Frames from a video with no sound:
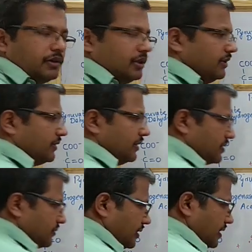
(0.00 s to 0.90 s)
It is
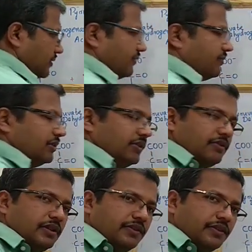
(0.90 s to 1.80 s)
citrate, therefore it is
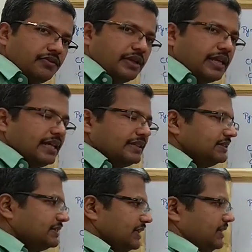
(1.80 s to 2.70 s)
known as citric
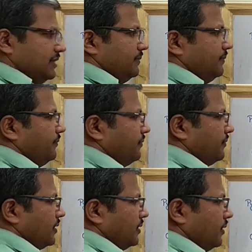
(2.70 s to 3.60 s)
acid cycle.
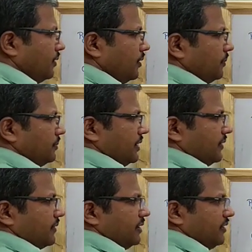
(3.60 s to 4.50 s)
Hope it
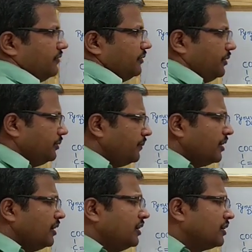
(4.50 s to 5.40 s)
is clear for you.
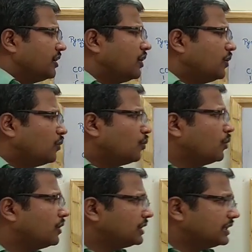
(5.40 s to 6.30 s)
Now
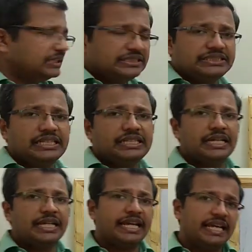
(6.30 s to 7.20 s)
what is the
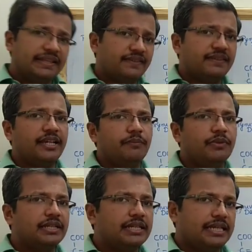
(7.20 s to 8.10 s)
enzyme
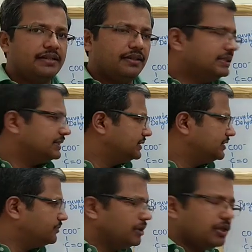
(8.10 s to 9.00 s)
that catalyzes
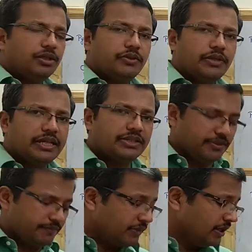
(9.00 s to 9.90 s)
this particular reaction?